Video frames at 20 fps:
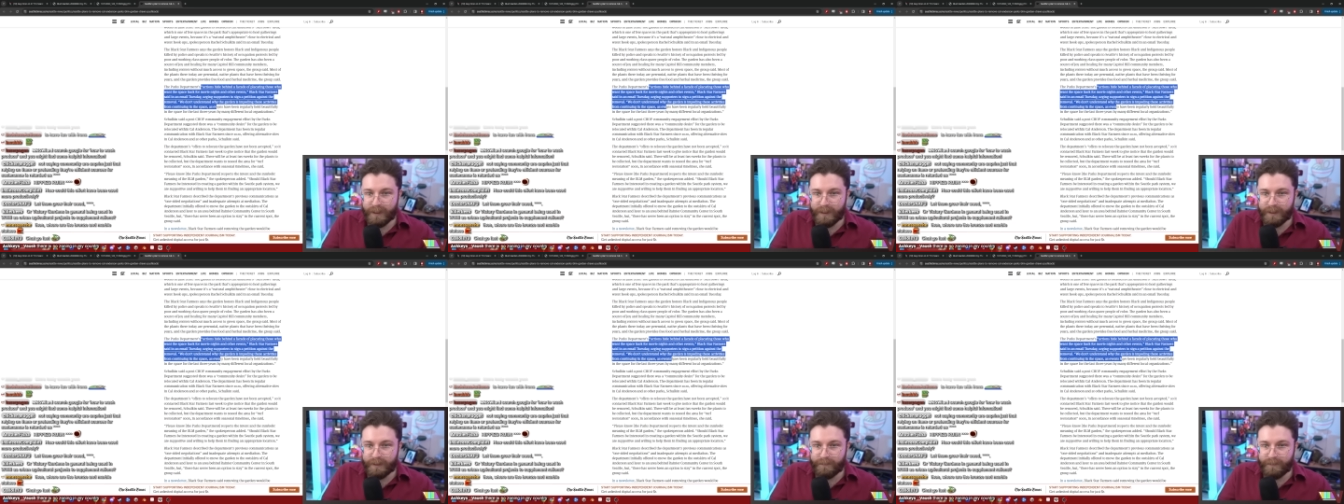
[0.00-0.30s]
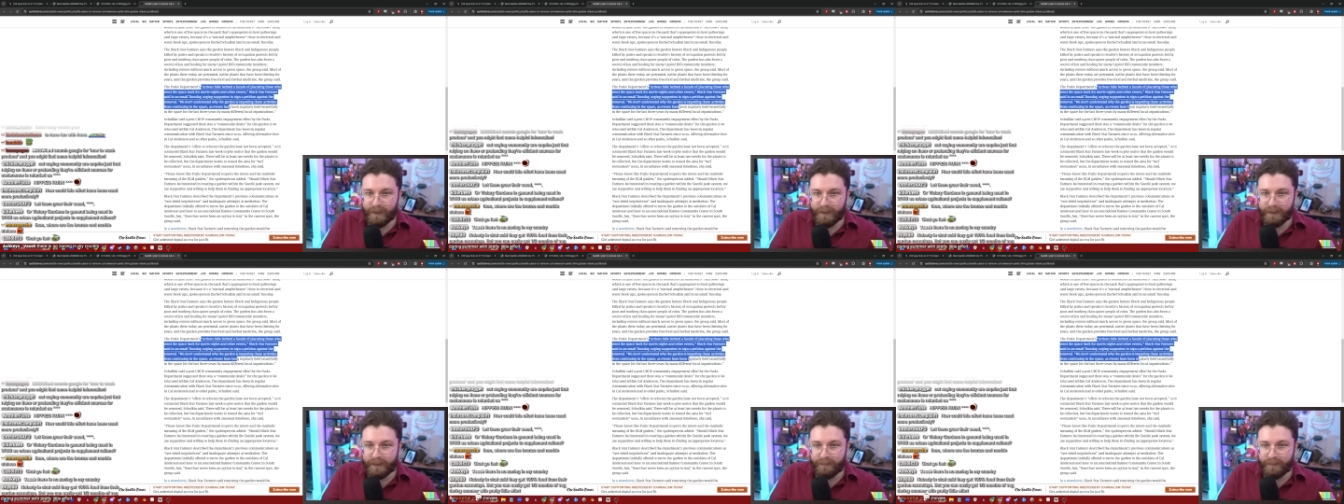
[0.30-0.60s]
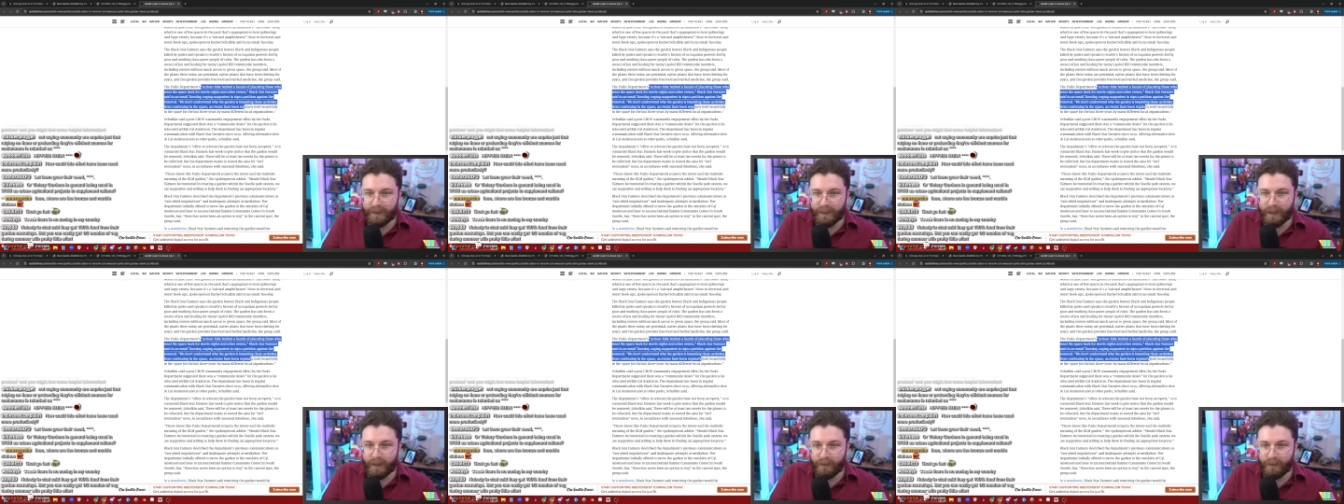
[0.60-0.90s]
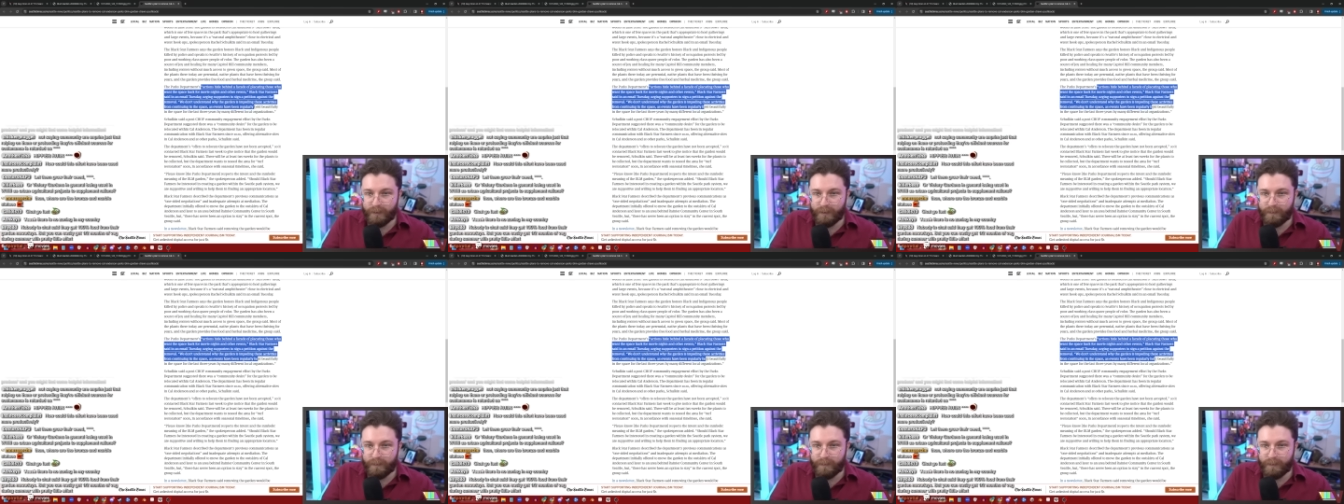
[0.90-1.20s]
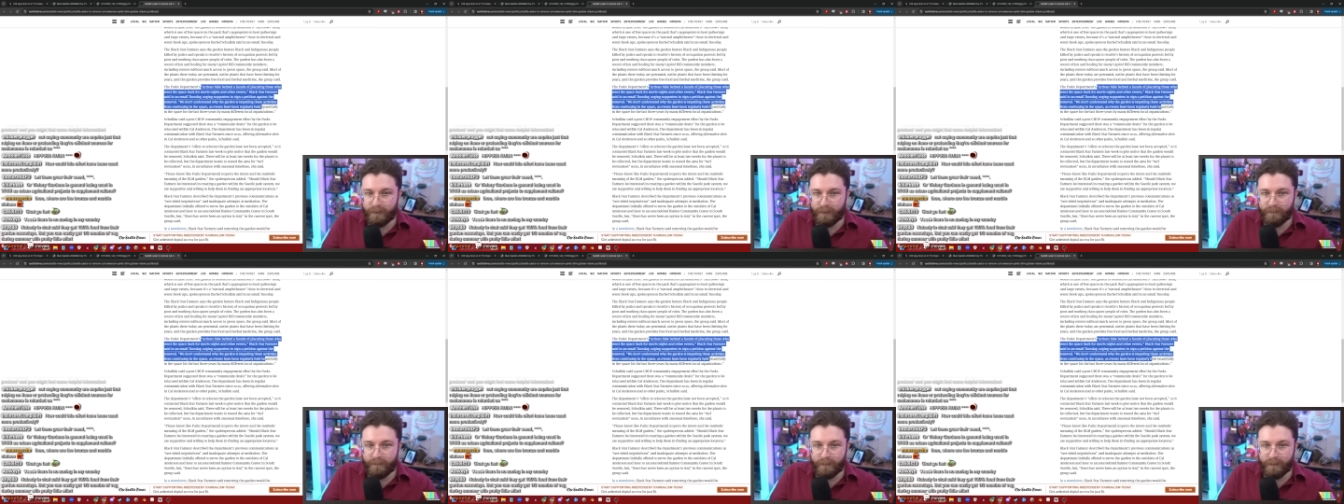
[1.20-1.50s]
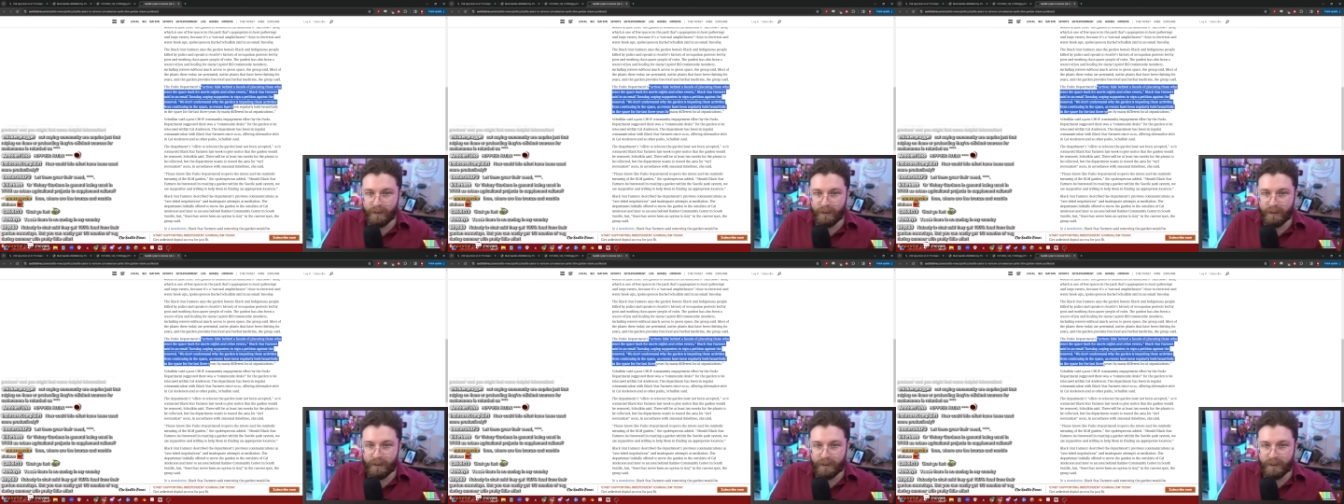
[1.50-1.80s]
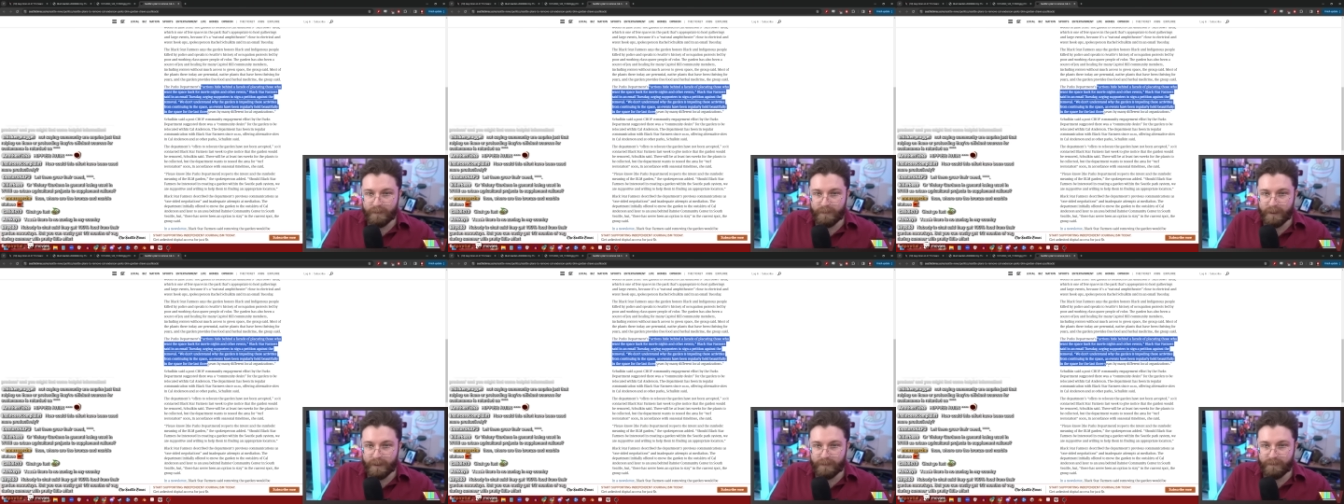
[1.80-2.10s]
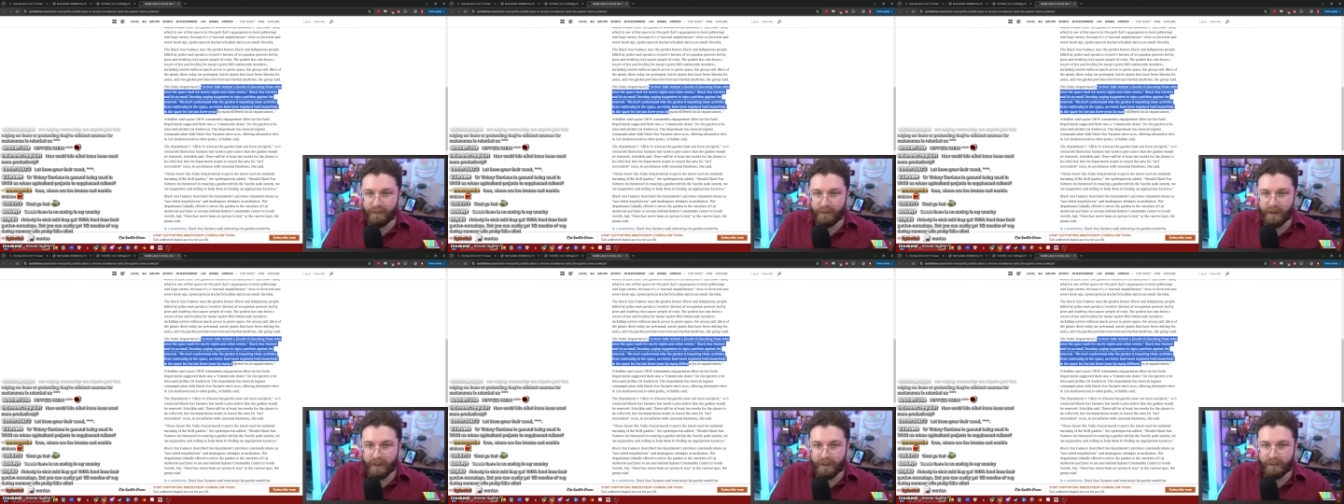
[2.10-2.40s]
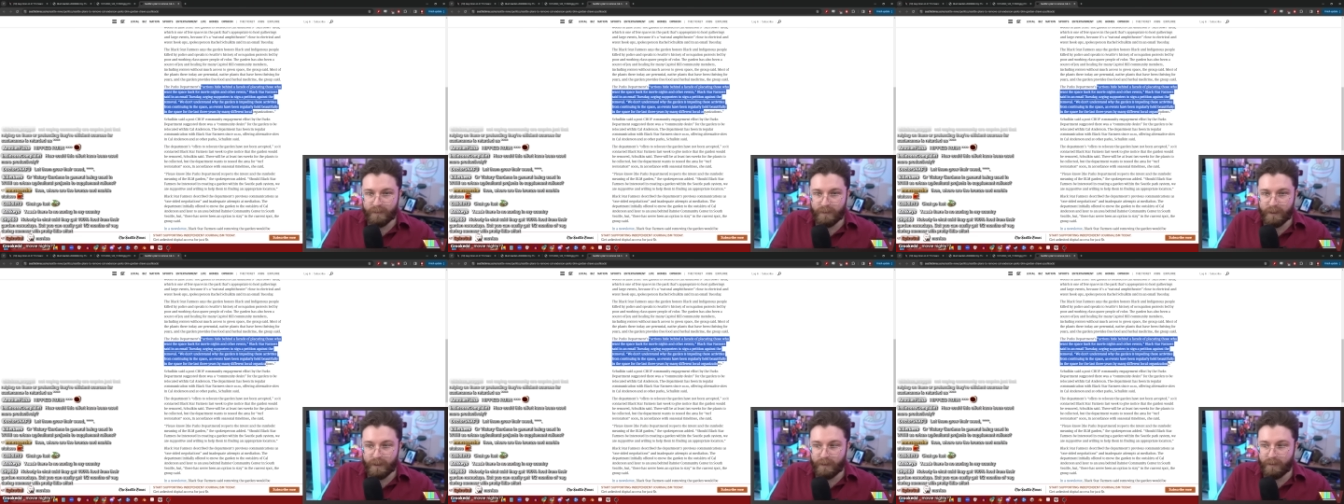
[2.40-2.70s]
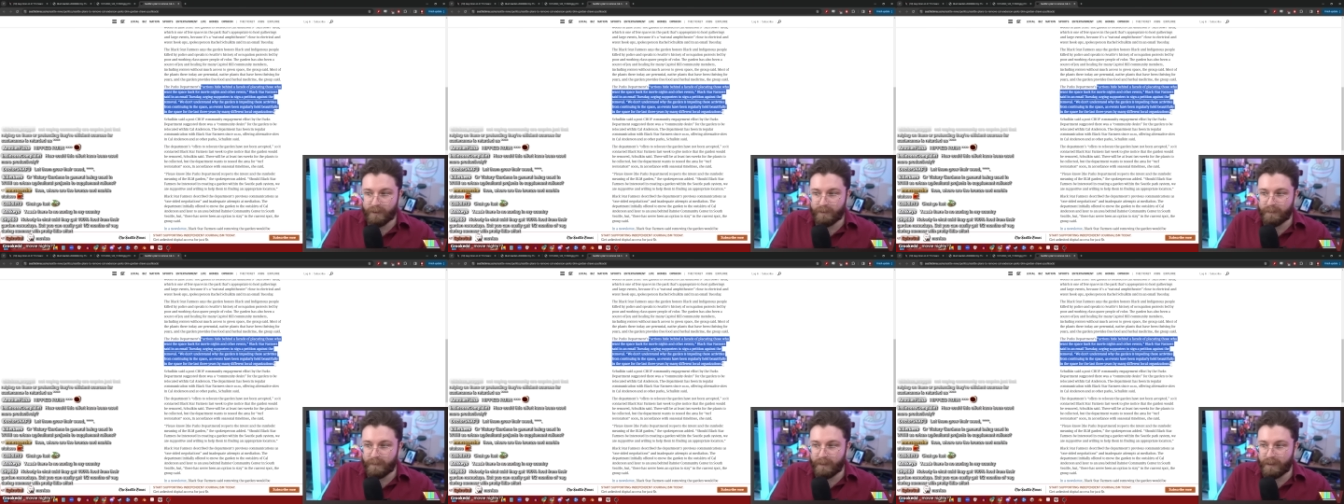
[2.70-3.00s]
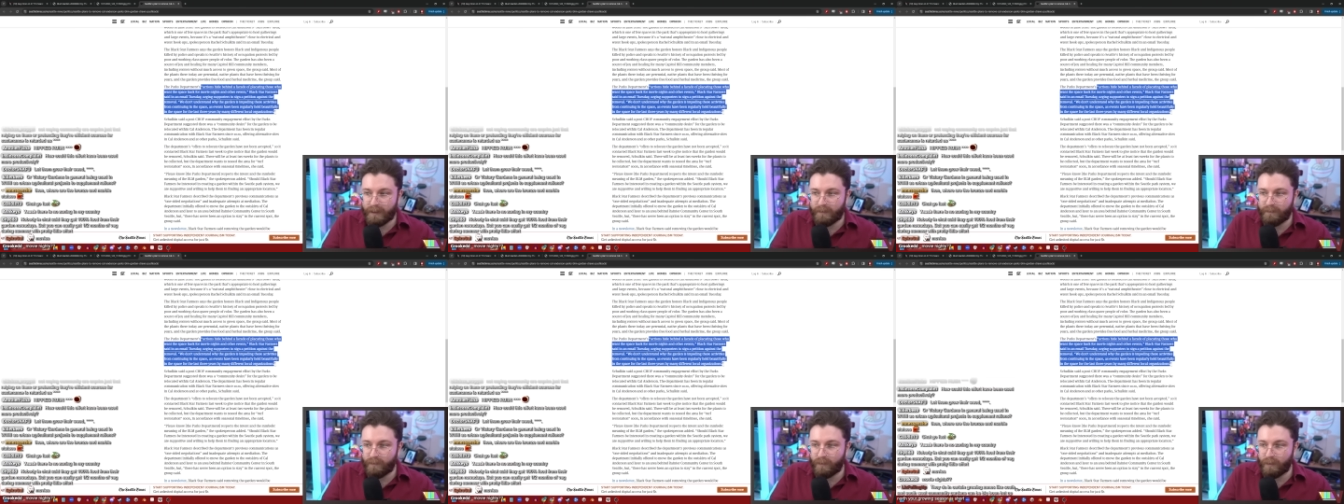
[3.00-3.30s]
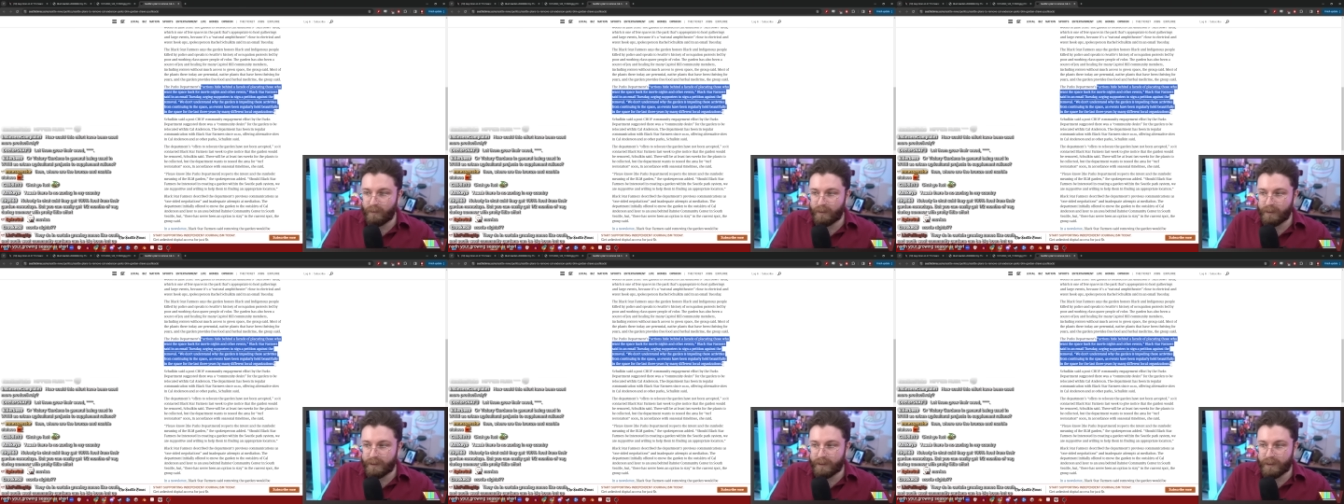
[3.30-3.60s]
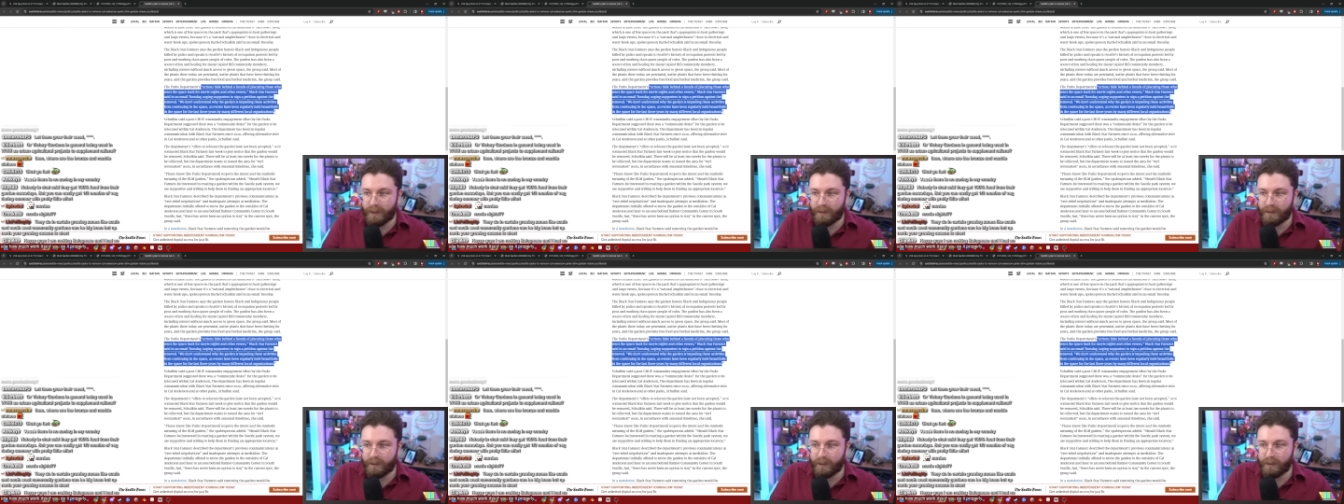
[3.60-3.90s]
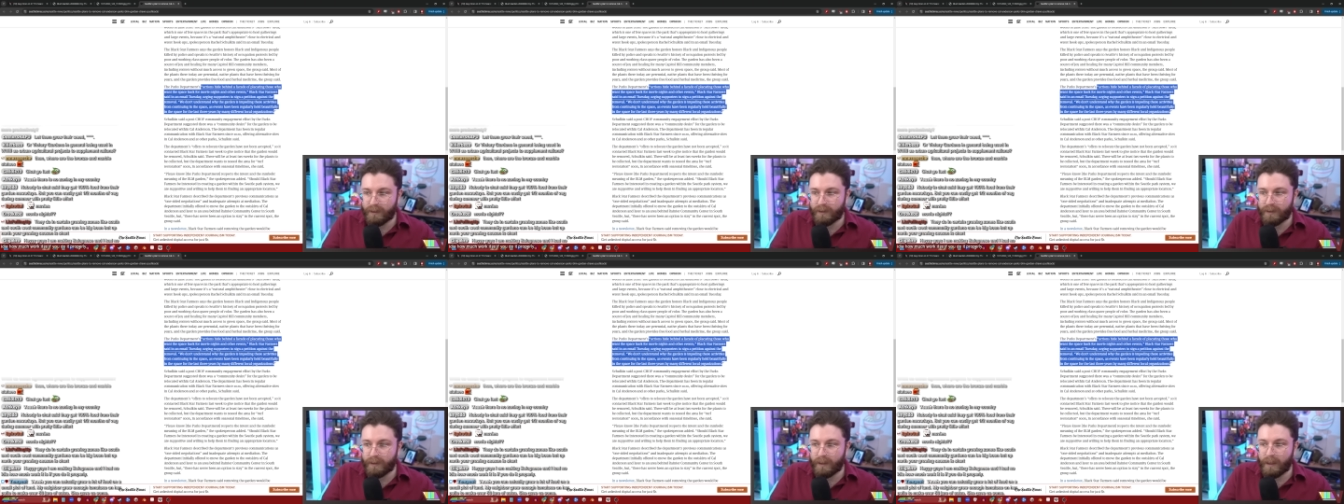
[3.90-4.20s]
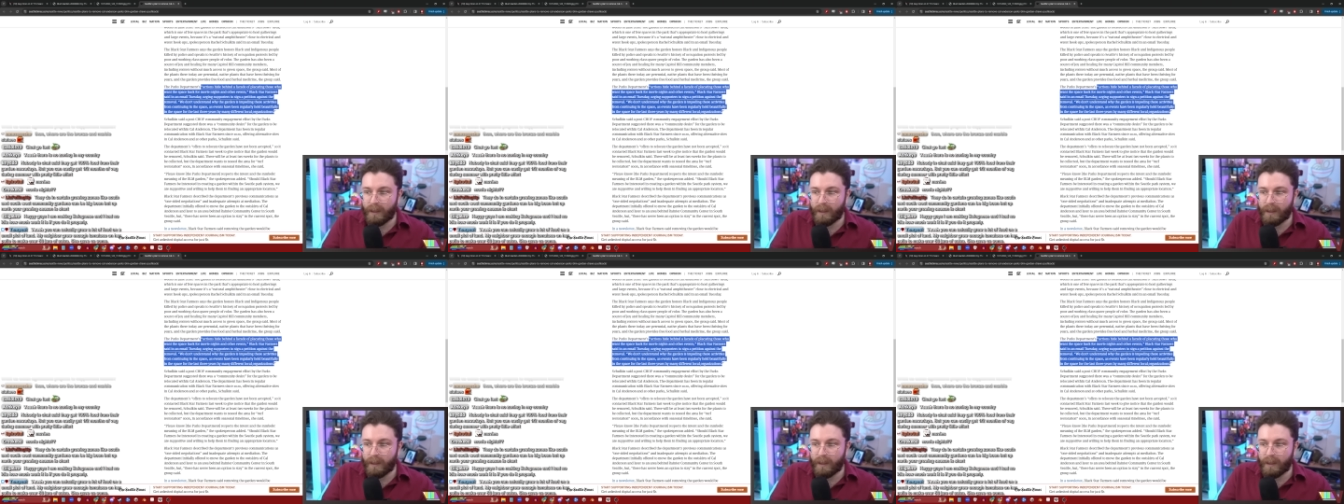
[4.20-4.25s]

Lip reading: as events have been held beautifully in the space for the last 3 years, many different organizations.